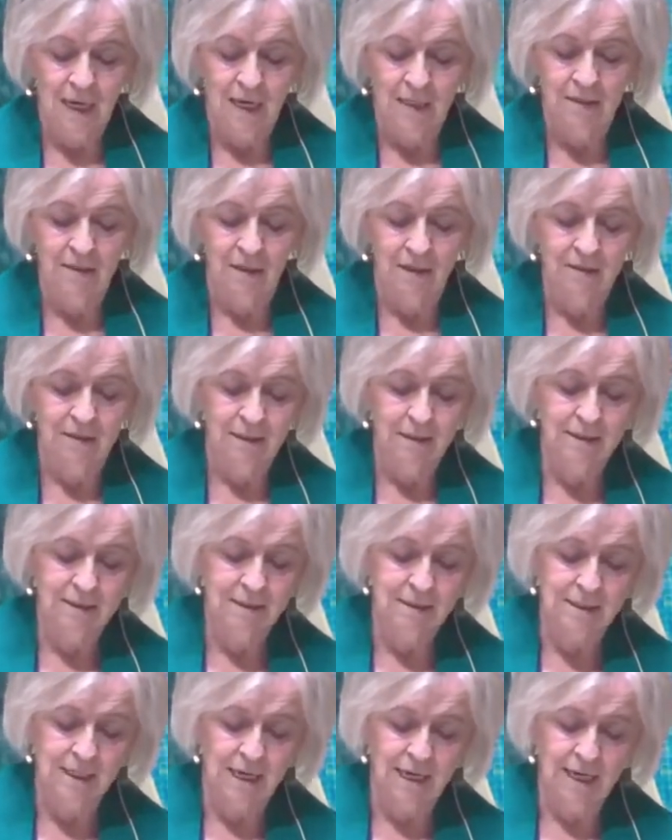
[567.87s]
And on
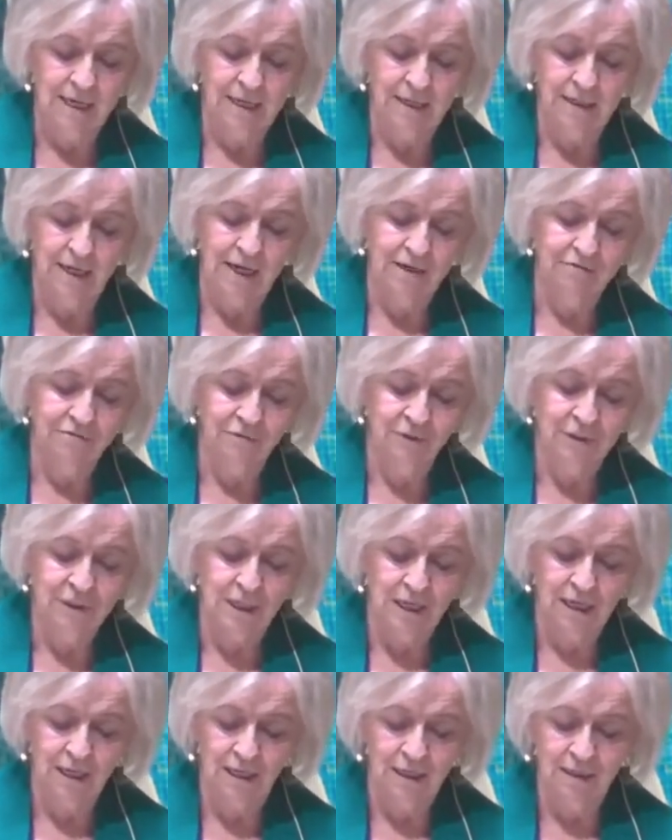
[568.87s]
this day and every
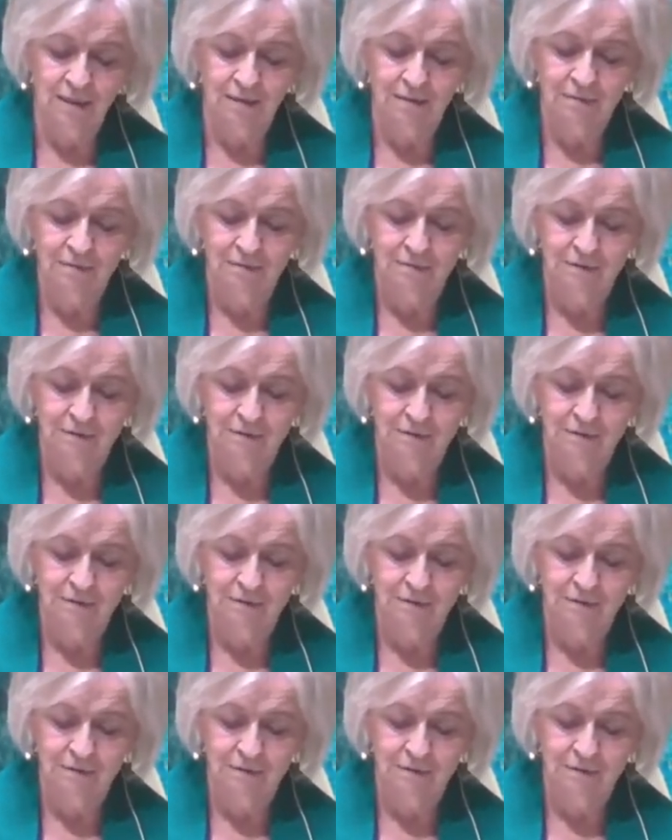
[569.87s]
day,